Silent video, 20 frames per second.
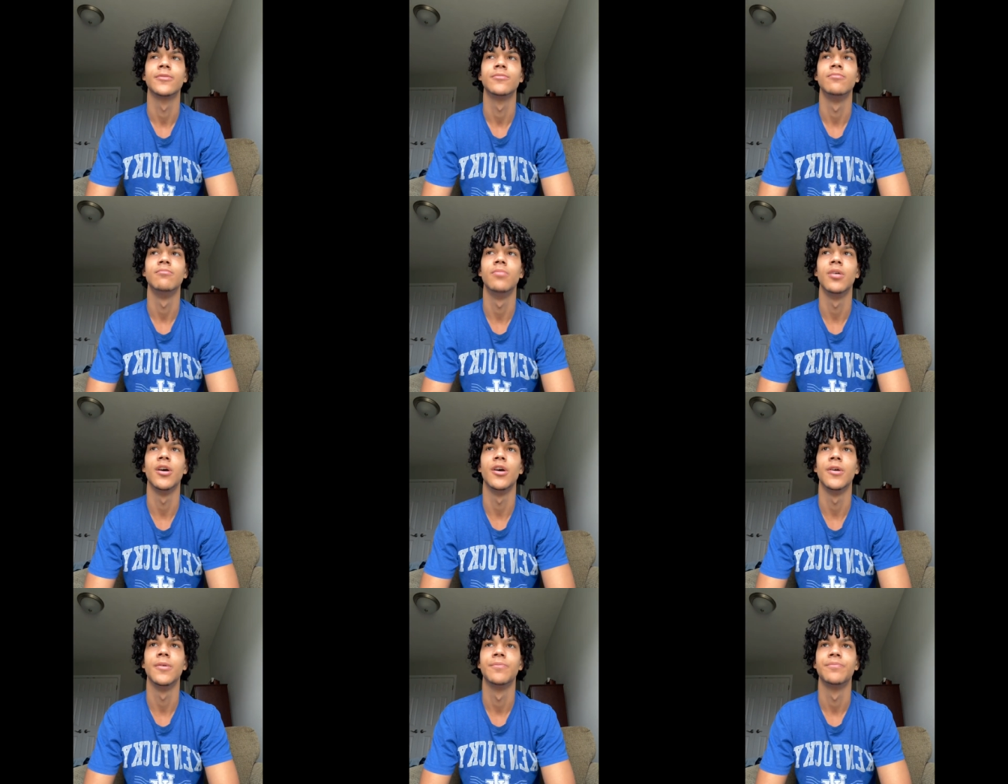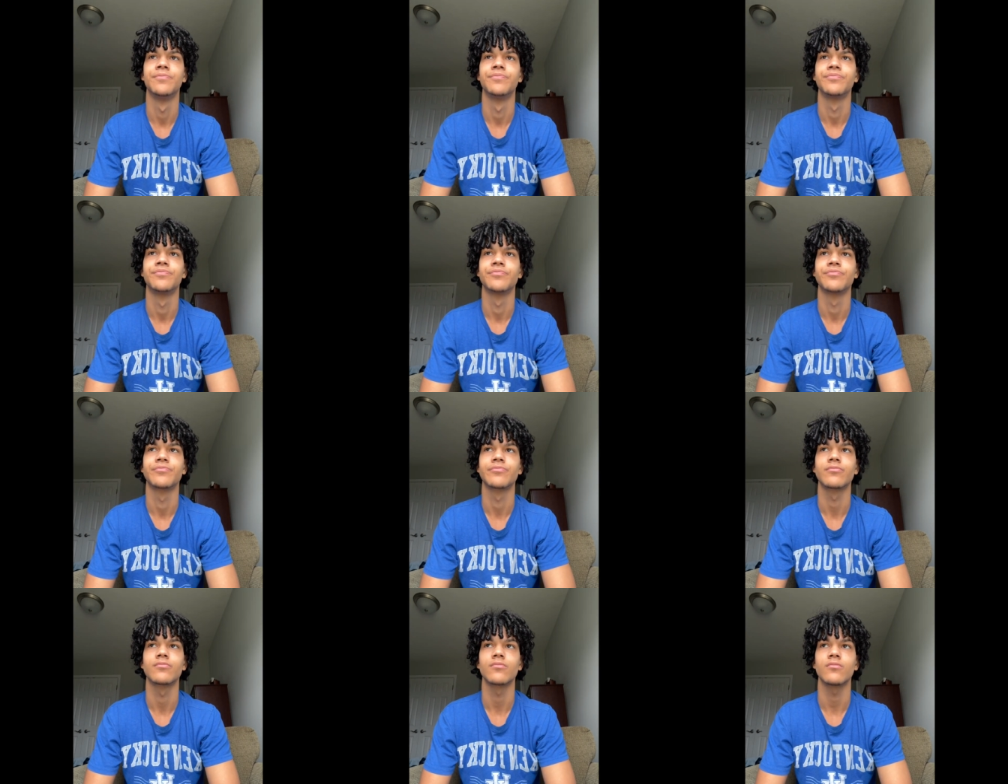But
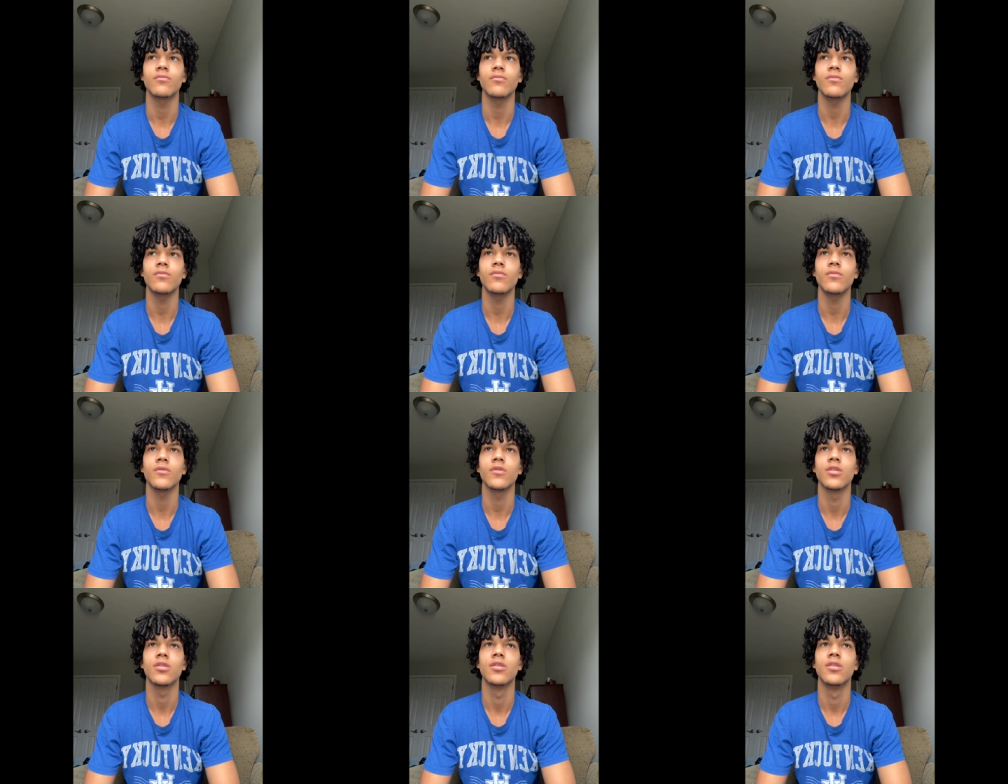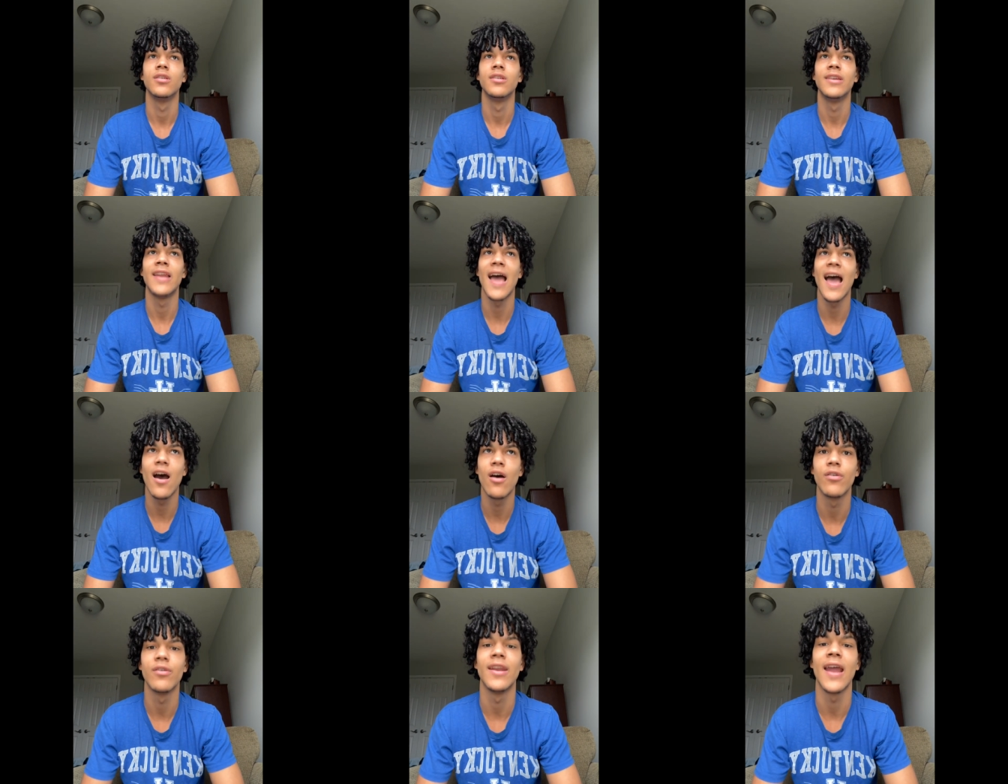
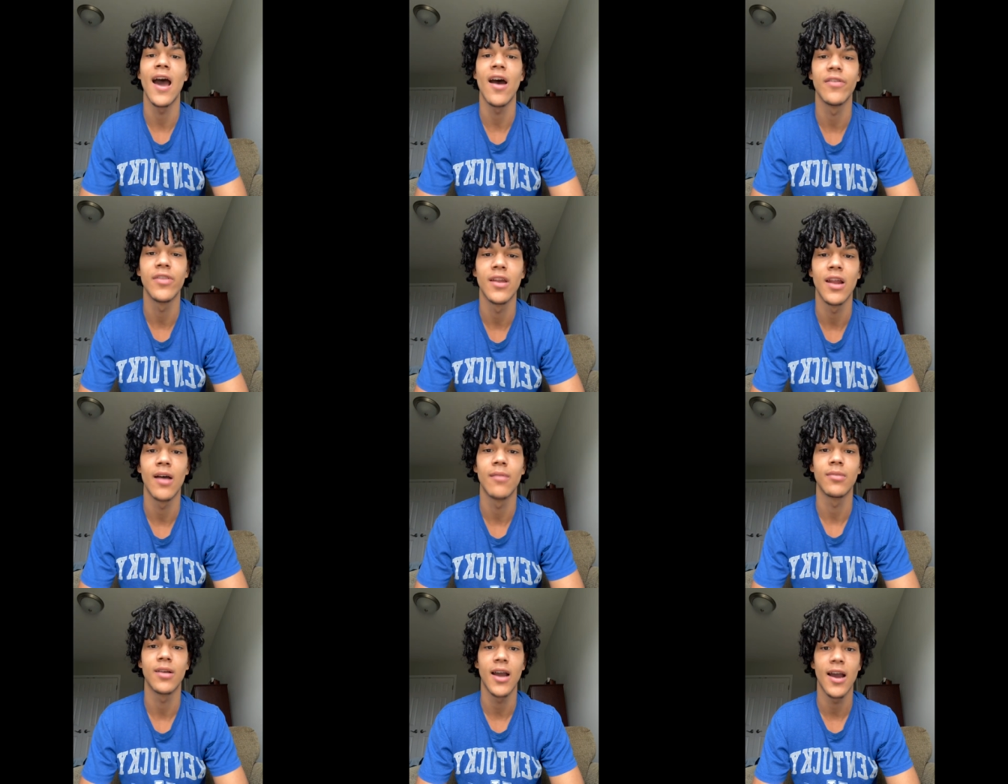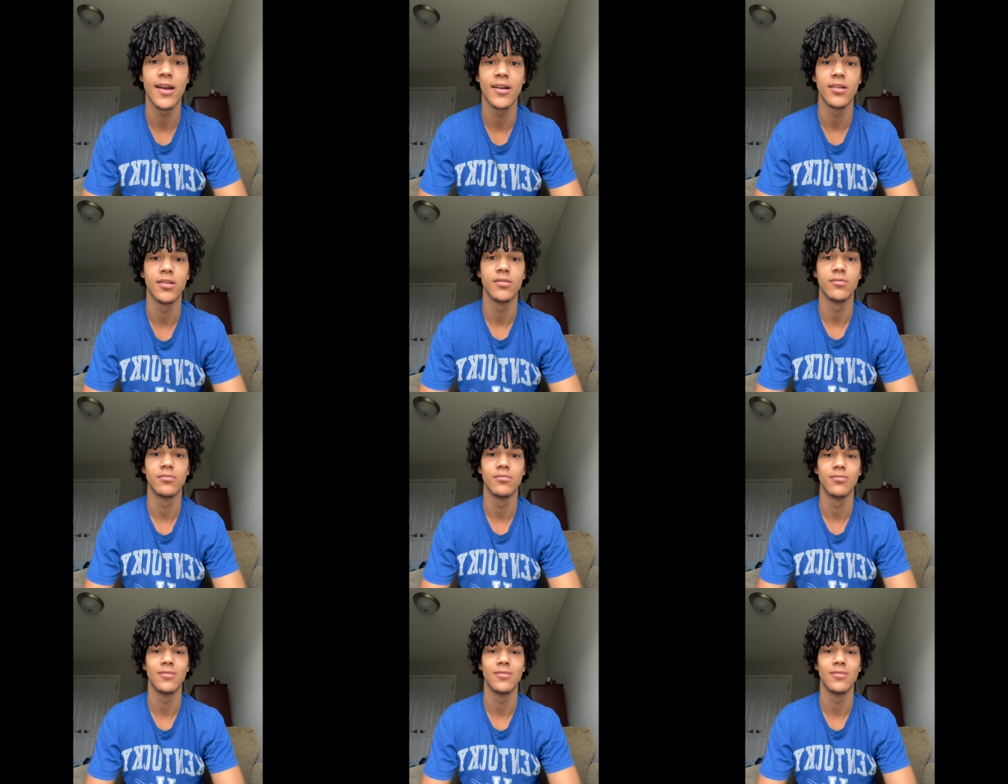now that I'm kind of